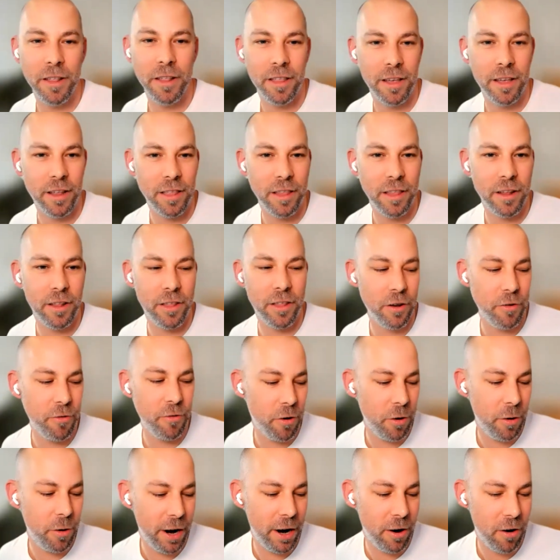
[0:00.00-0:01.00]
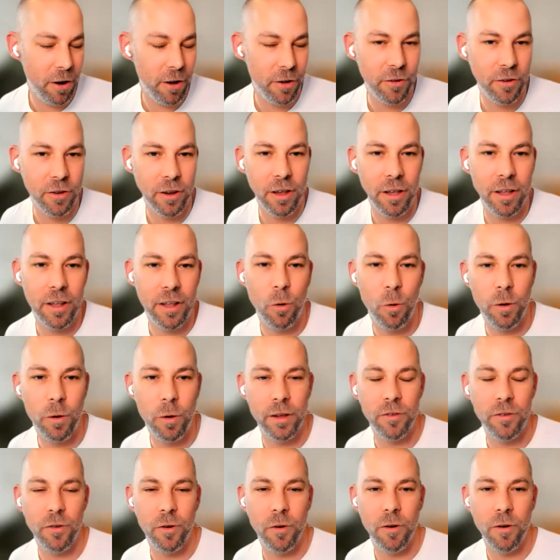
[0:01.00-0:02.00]
that the true heroes to
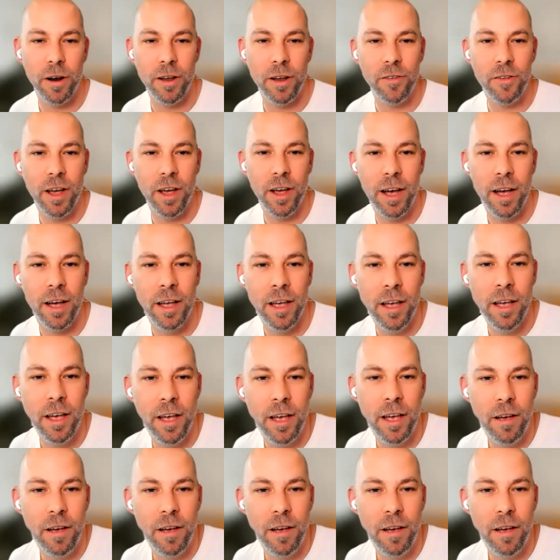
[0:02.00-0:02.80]
all these stories are